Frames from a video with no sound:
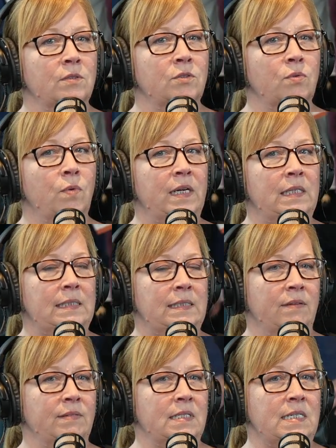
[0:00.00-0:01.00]

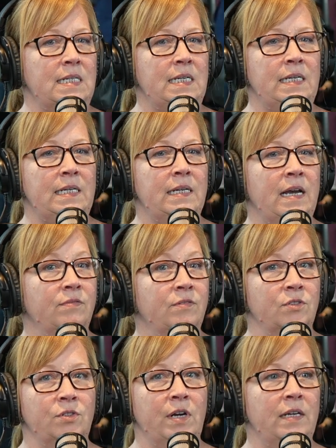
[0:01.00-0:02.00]
2017,
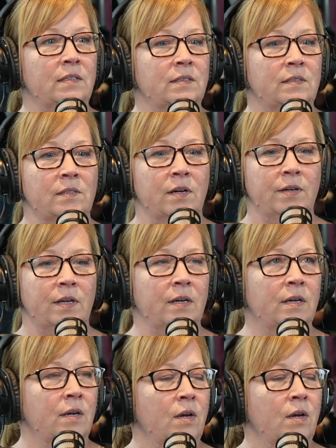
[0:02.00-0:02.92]
after trying to start a